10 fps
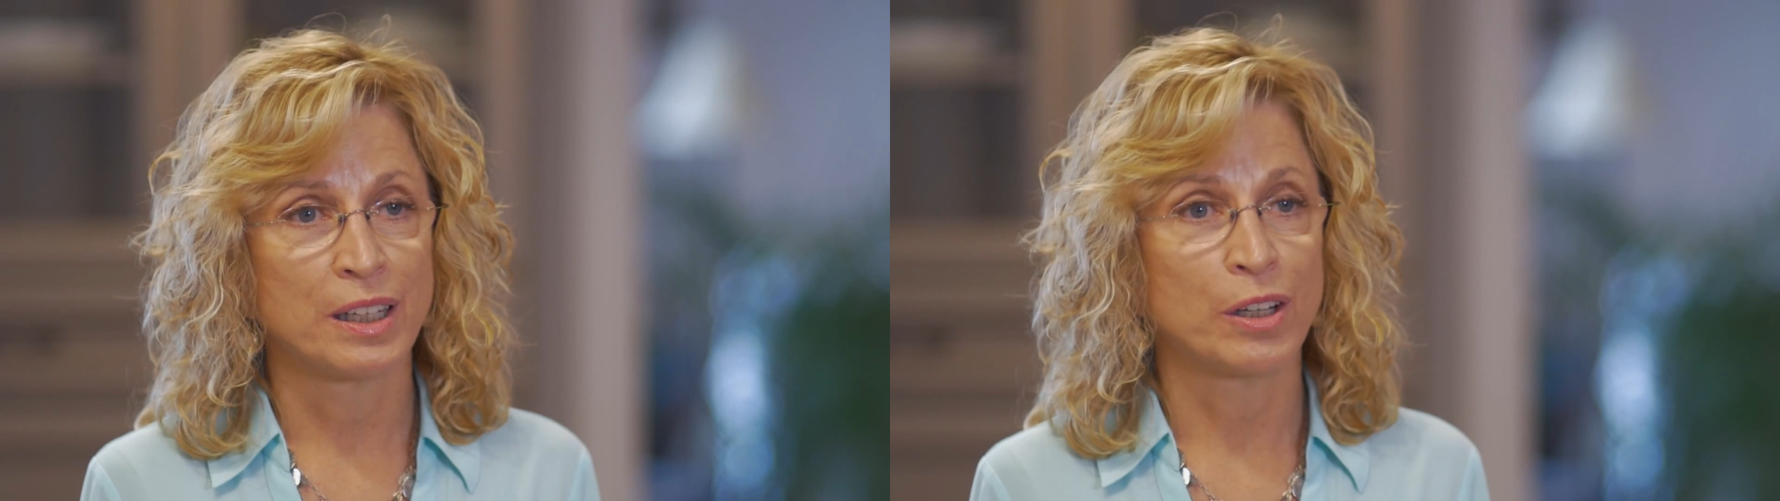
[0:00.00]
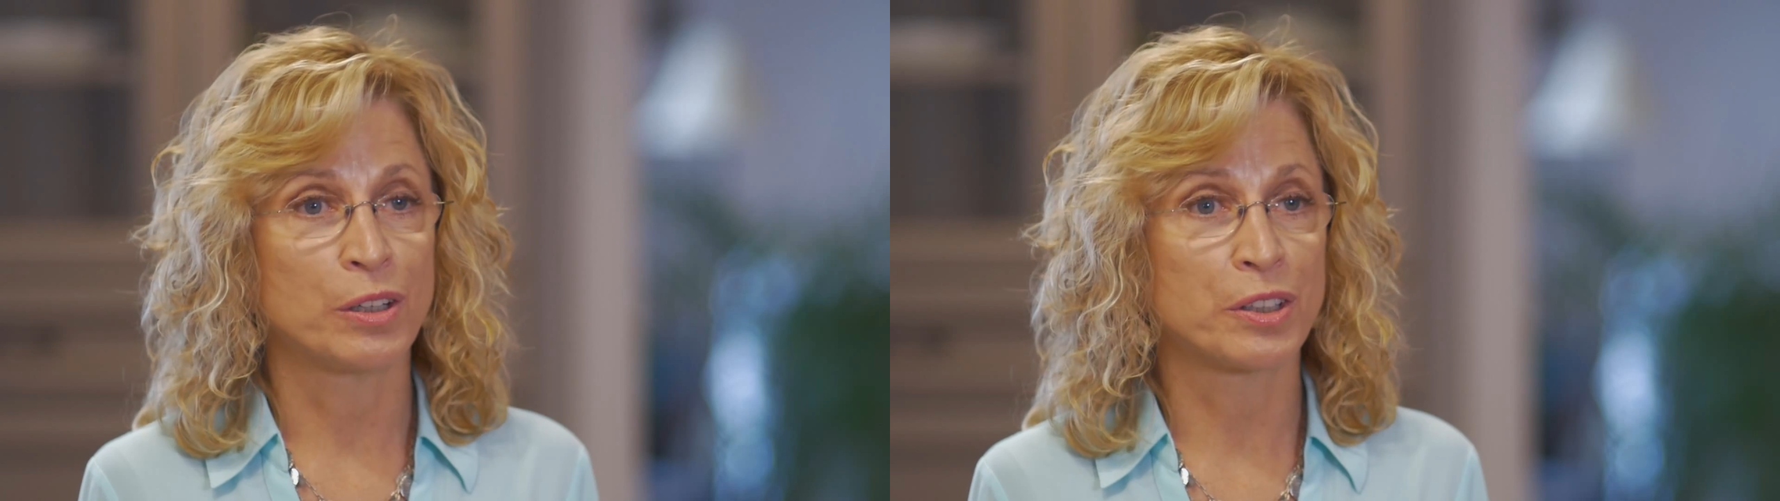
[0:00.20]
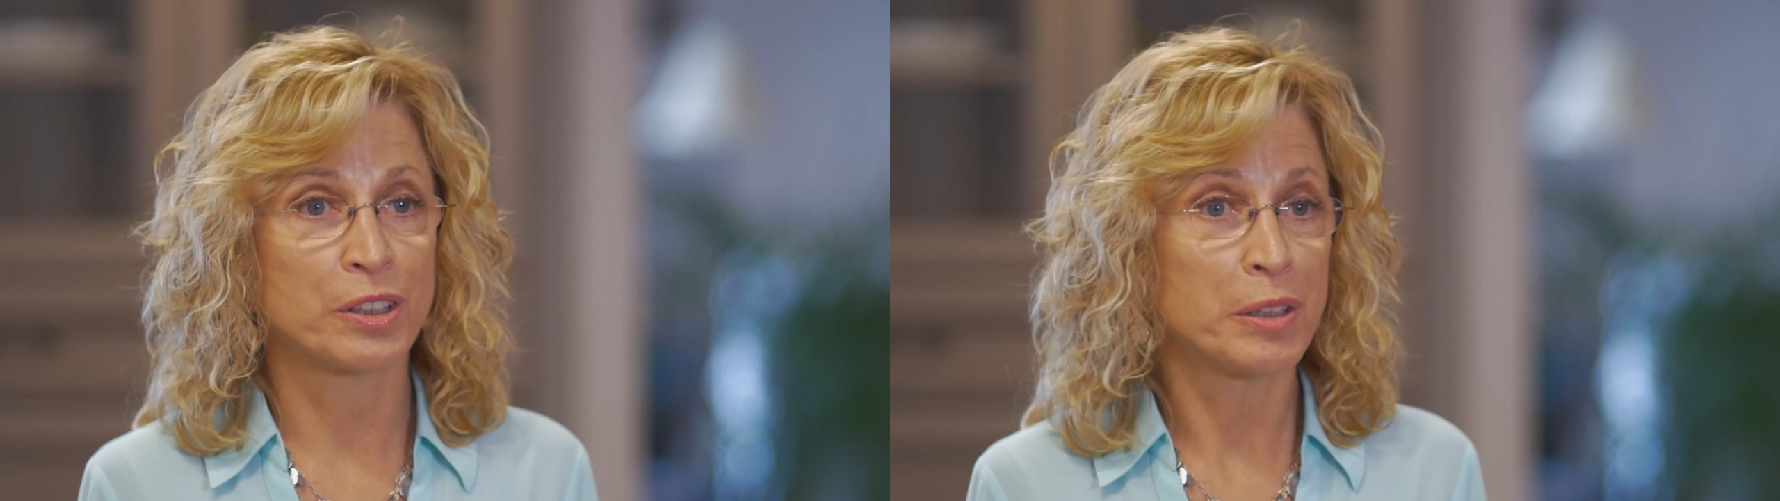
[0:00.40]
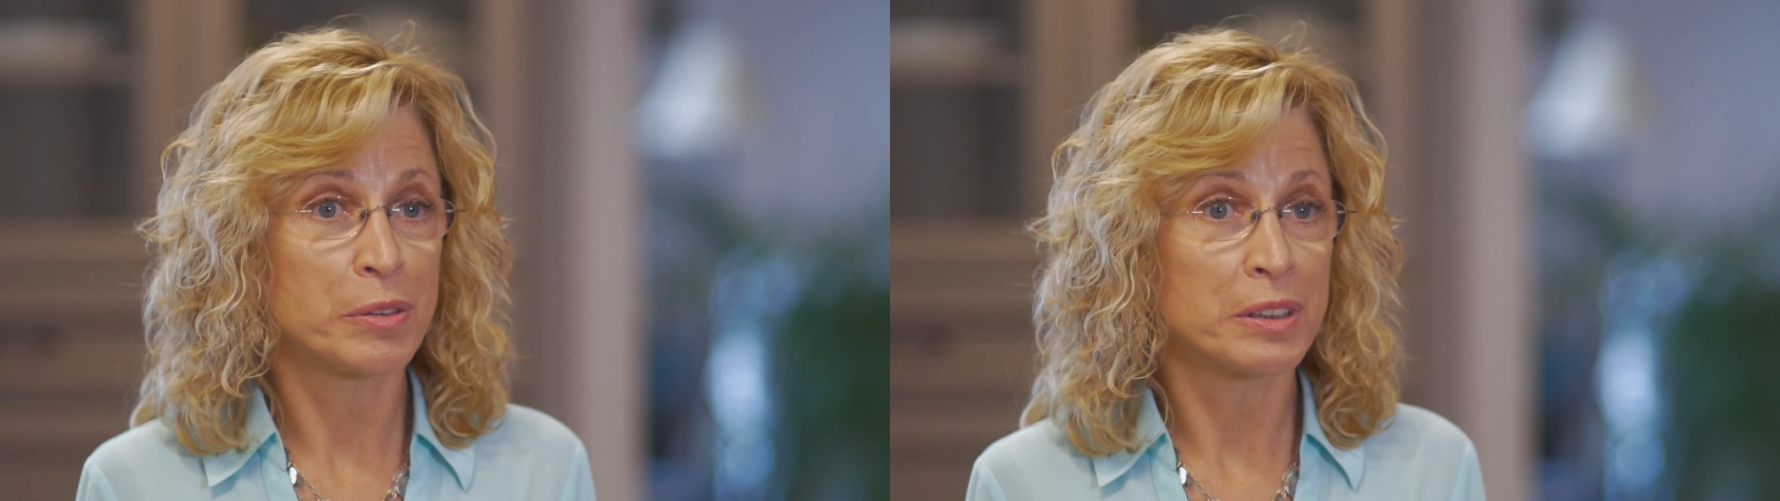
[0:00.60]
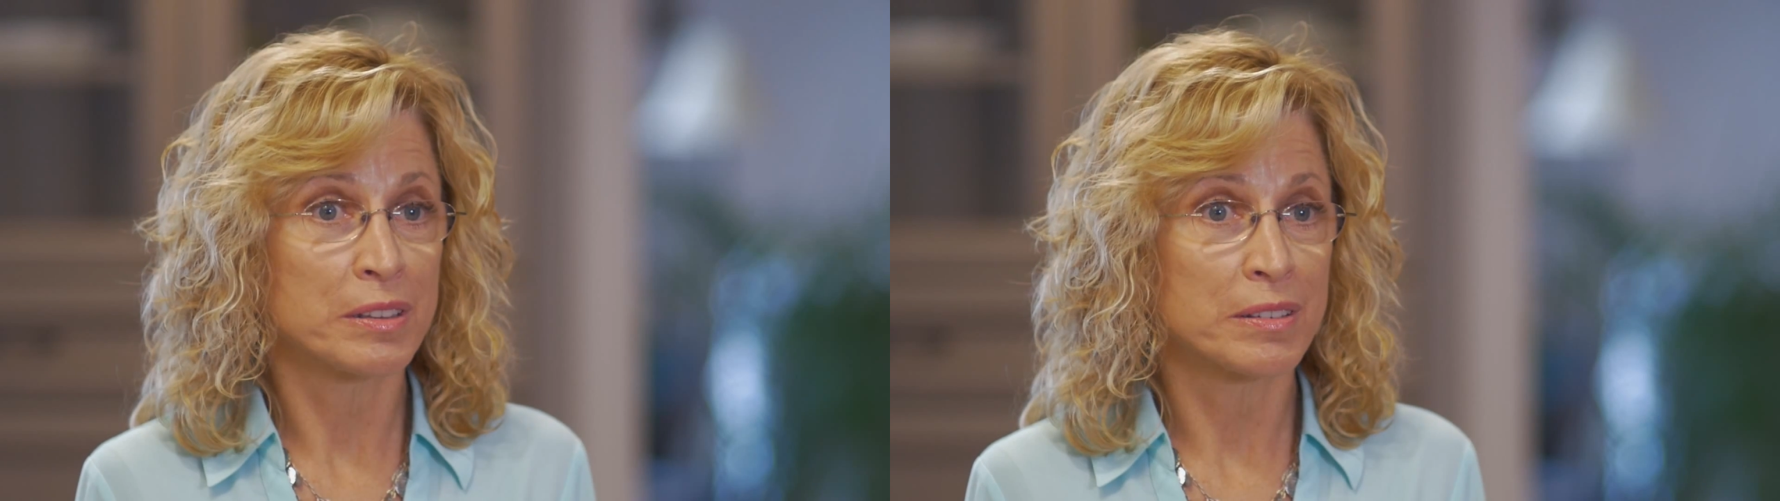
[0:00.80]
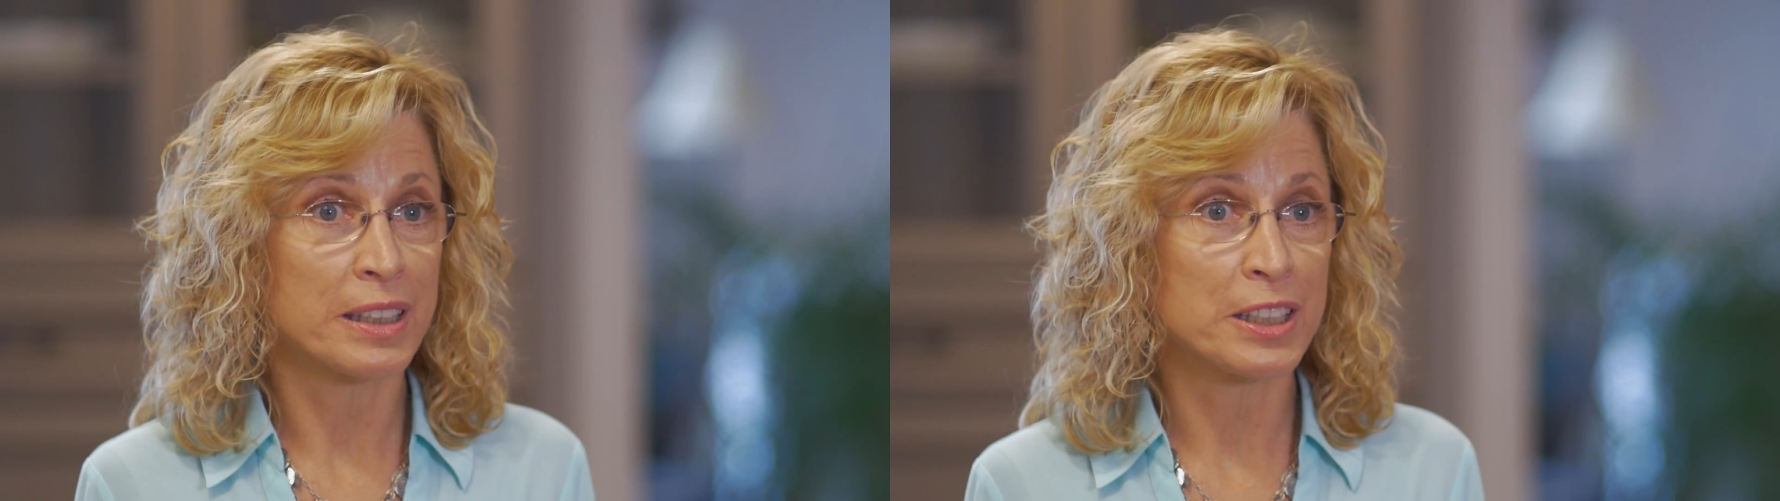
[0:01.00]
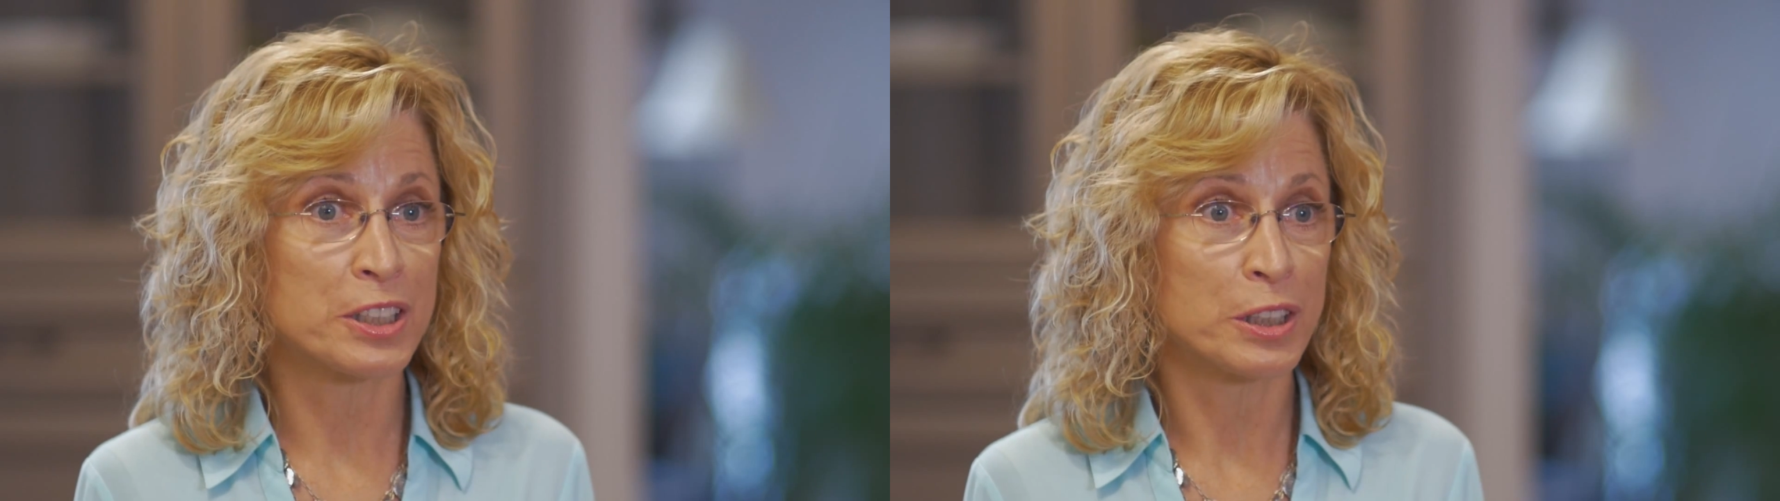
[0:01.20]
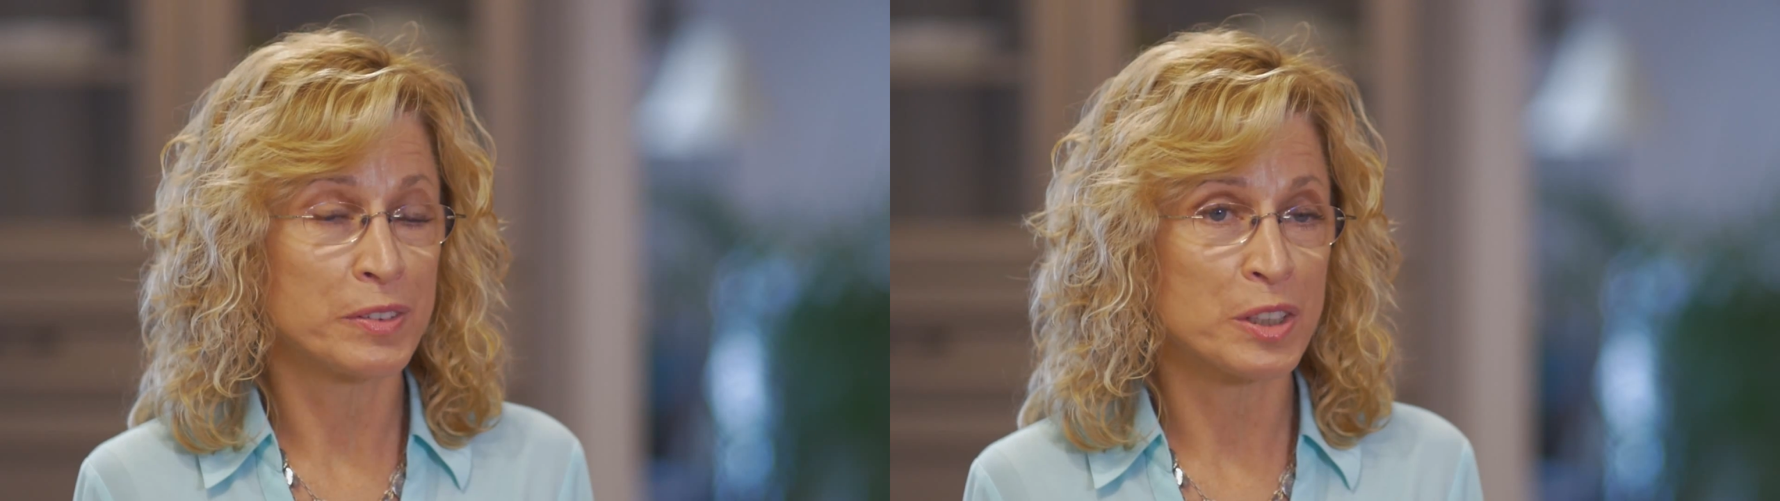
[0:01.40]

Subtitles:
although they served